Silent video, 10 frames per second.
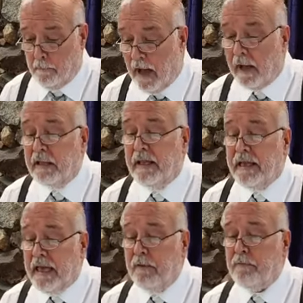but
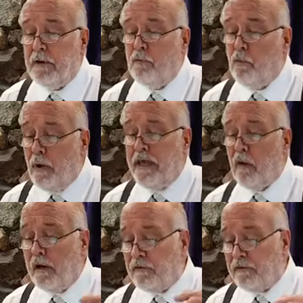even
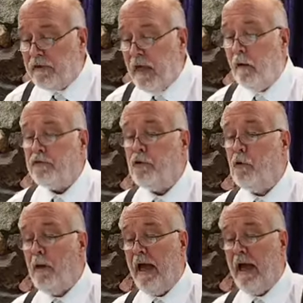we ourselves
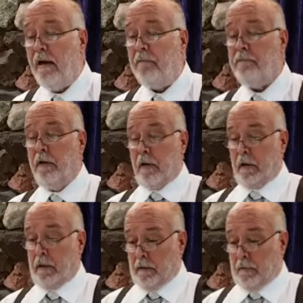who have
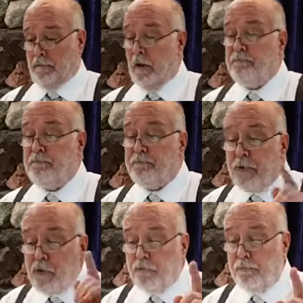the
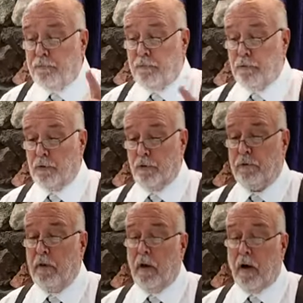first
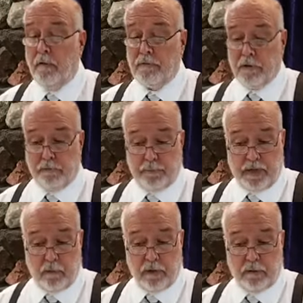fruits of the
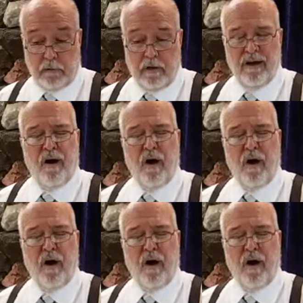Spirit